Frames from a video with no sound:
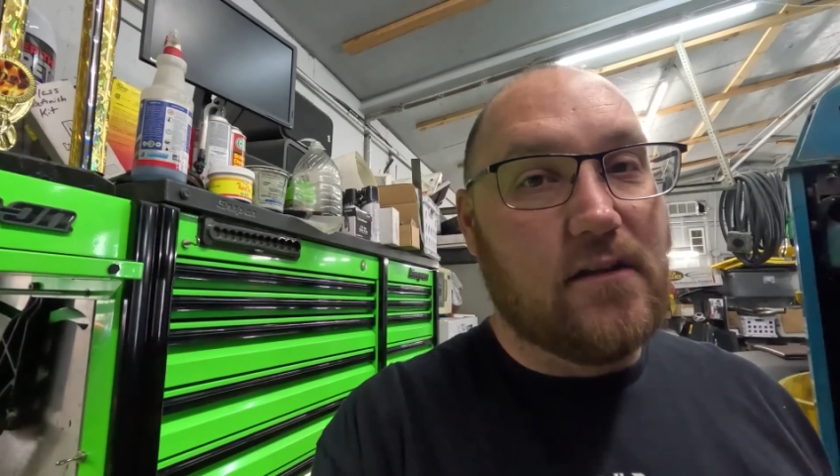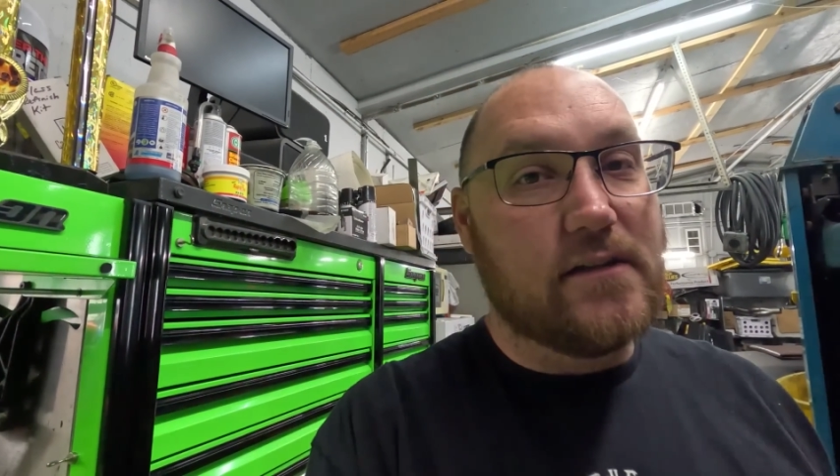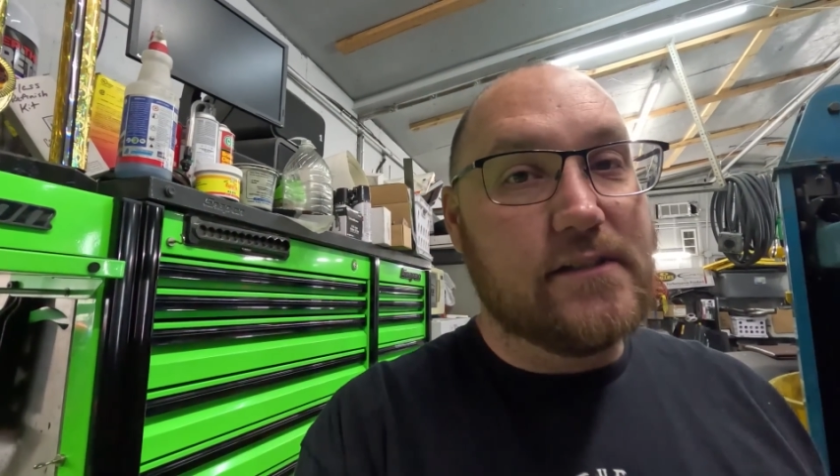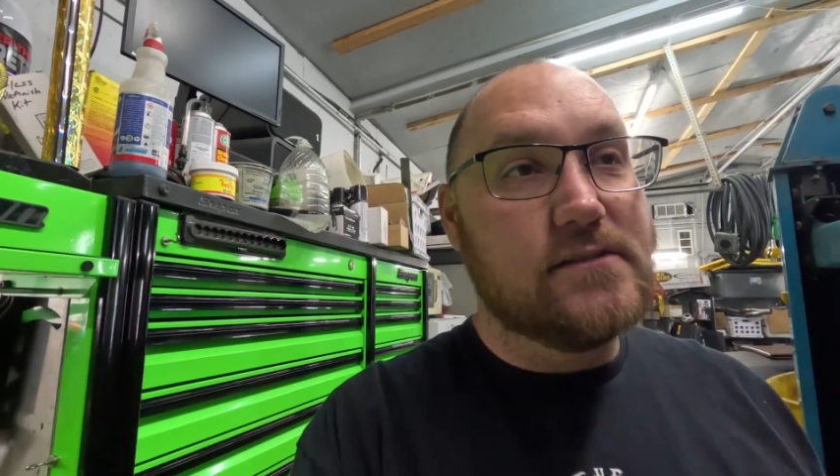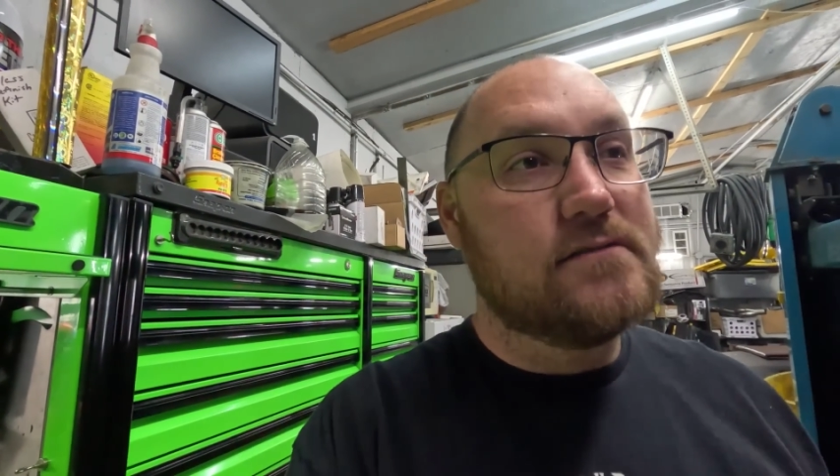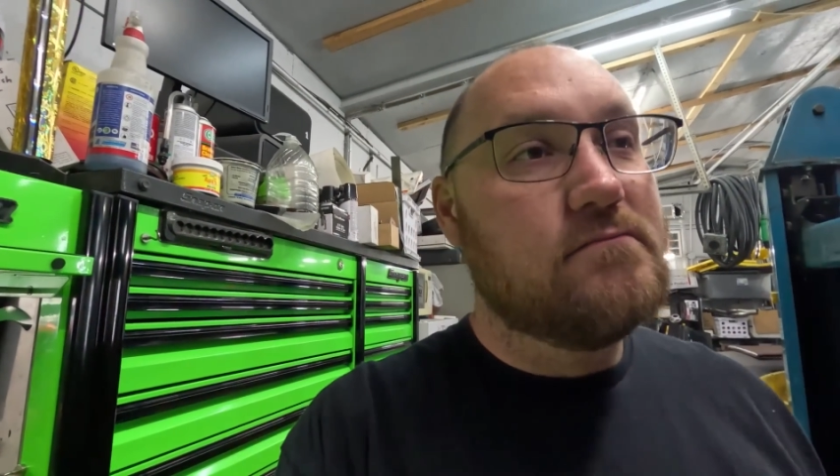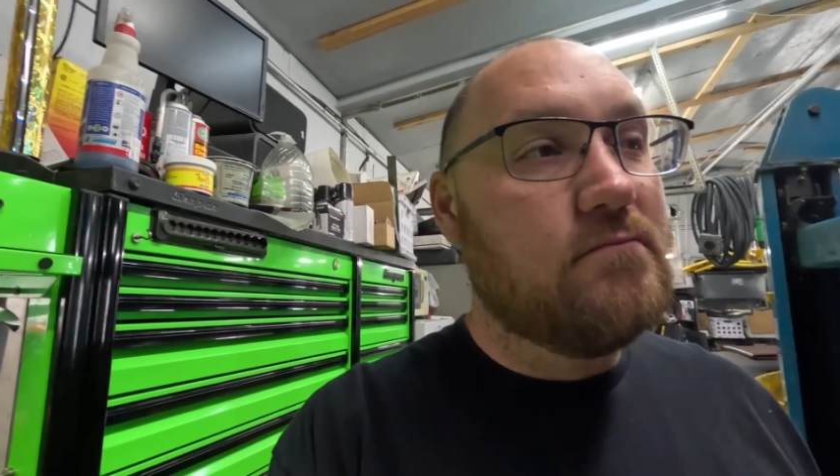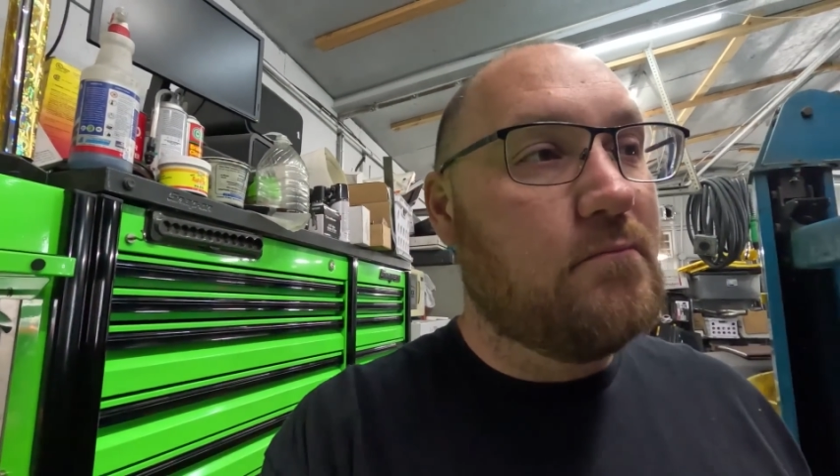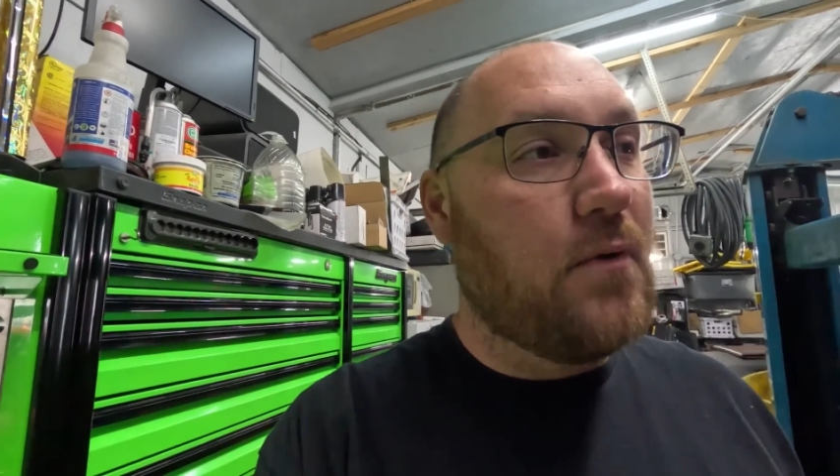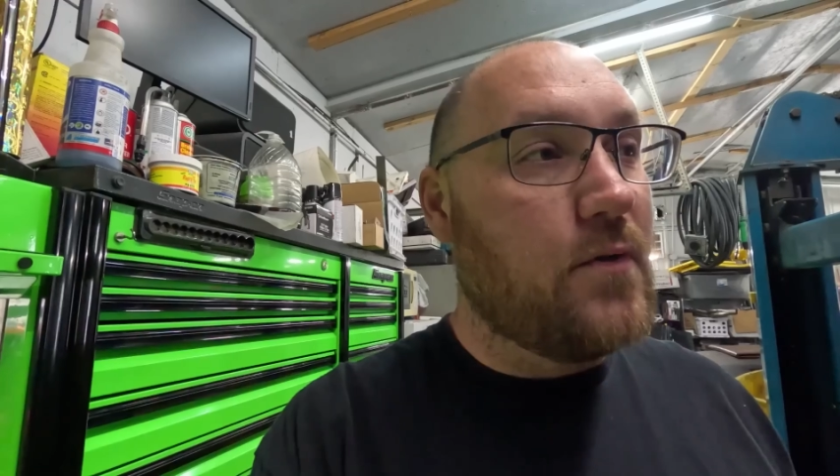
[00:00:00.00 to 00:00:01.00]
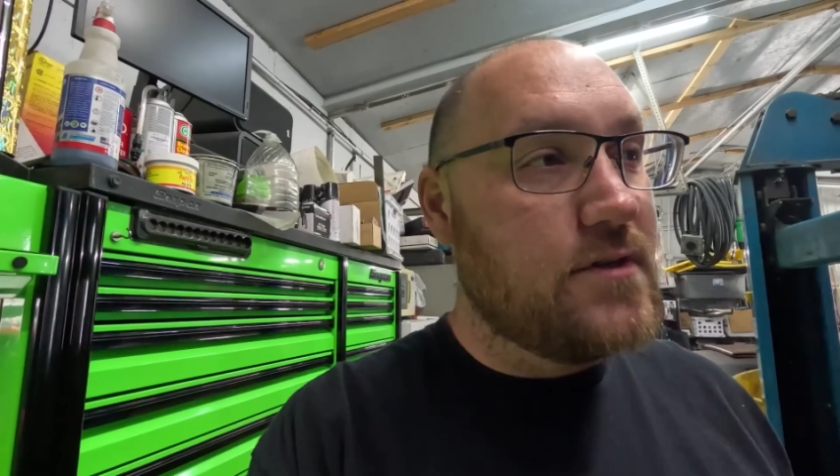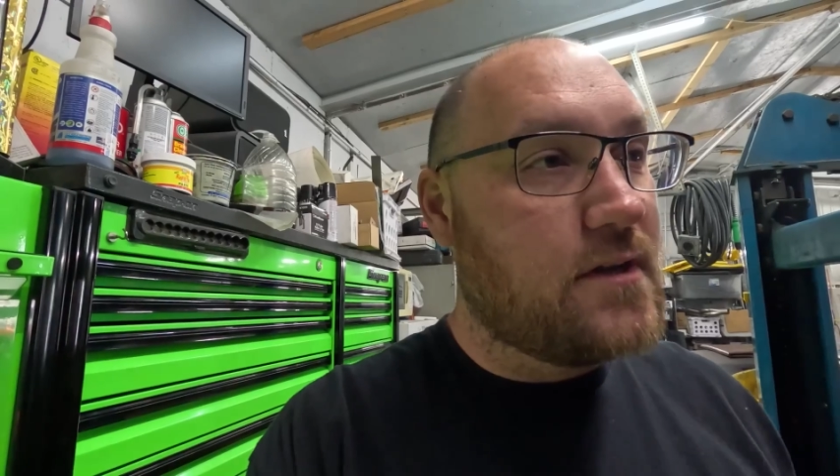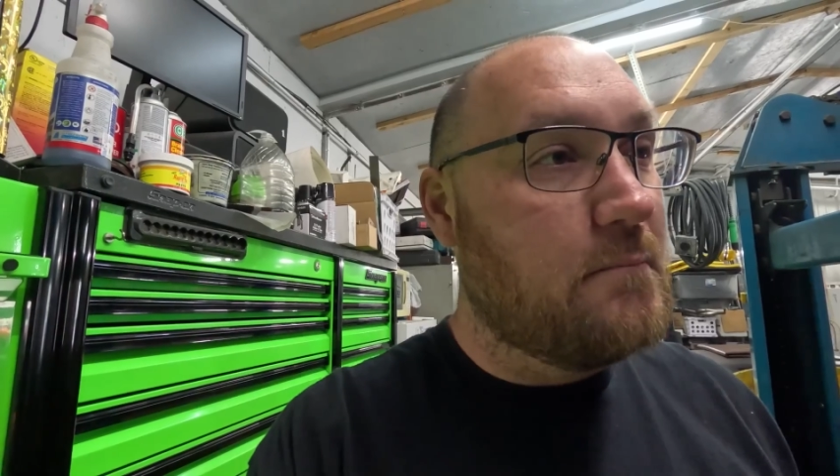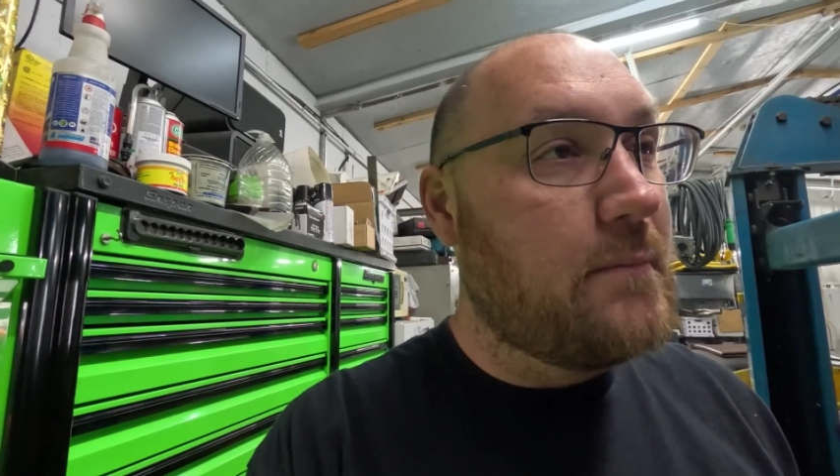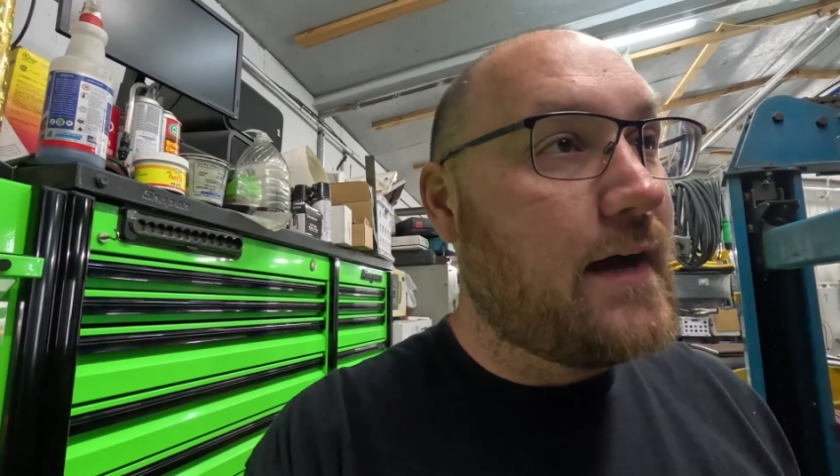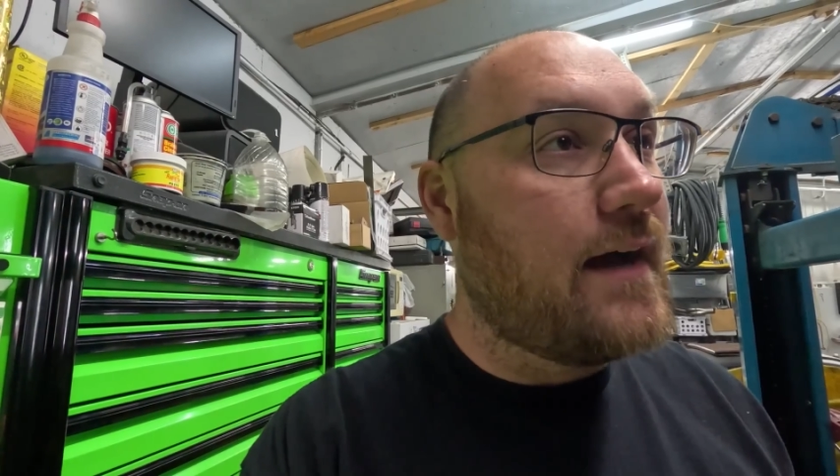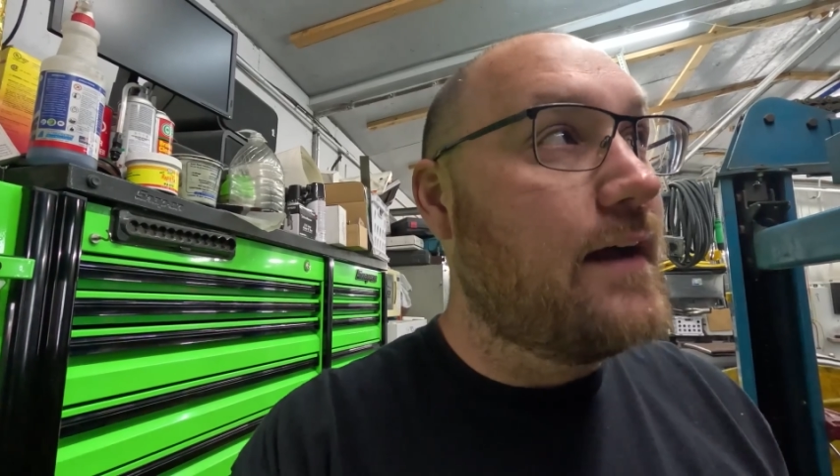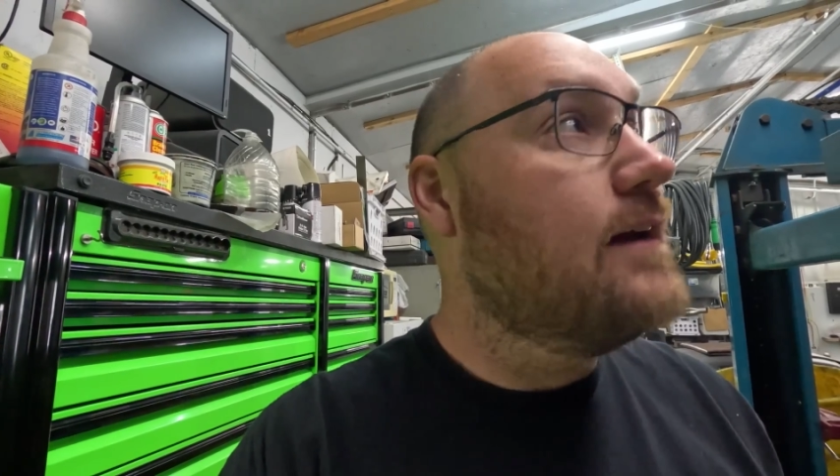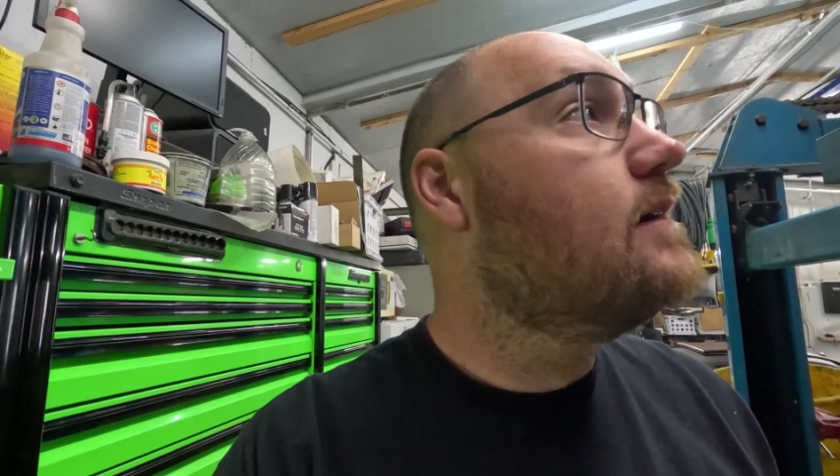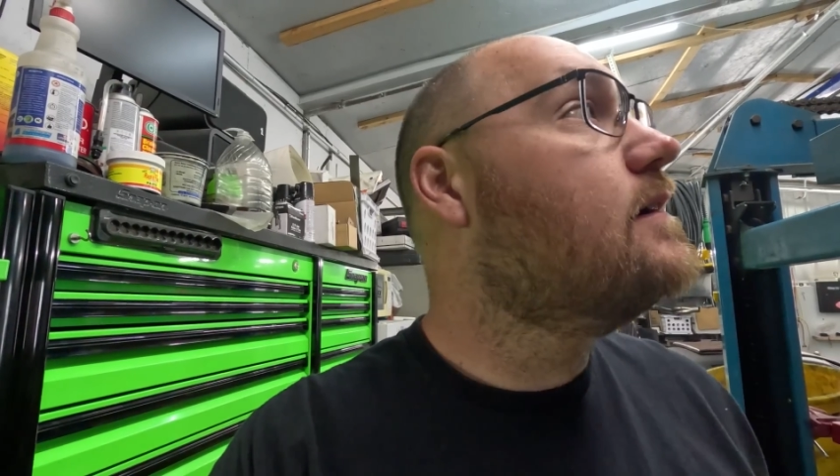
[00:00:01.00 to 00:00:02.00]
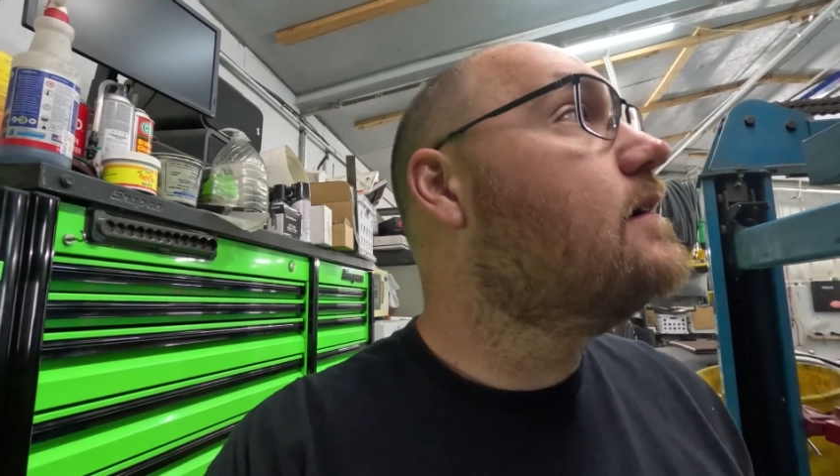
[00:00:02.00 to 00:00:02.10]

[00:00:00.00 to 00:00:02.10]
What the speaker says: longest bolt you can buy.